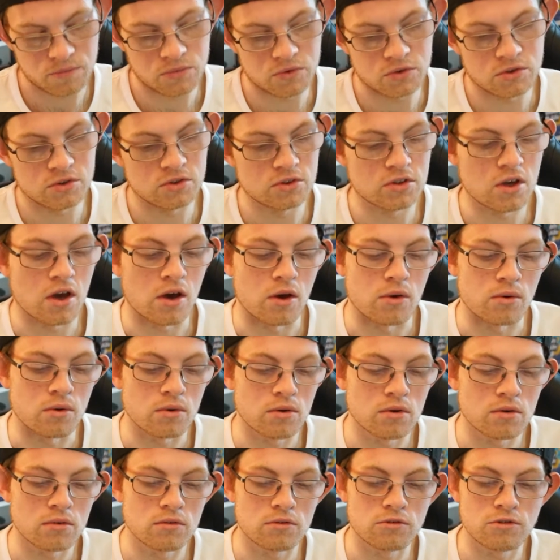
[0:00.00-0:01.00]
So,
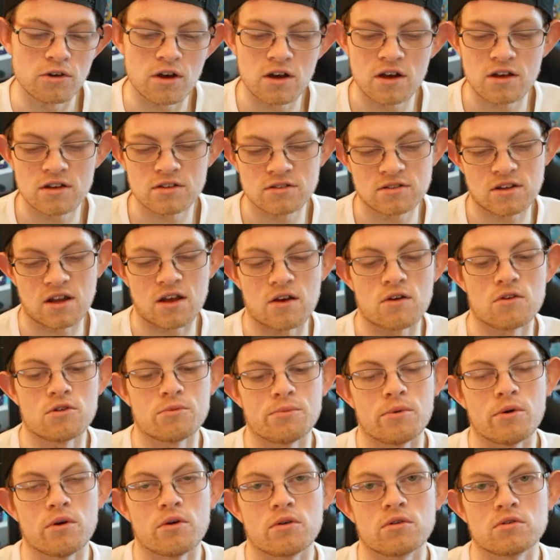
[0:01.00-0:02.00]
first out of the
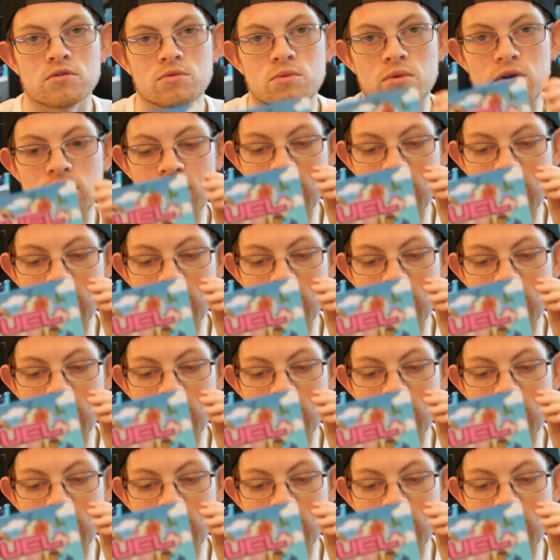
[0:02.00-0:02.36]
box we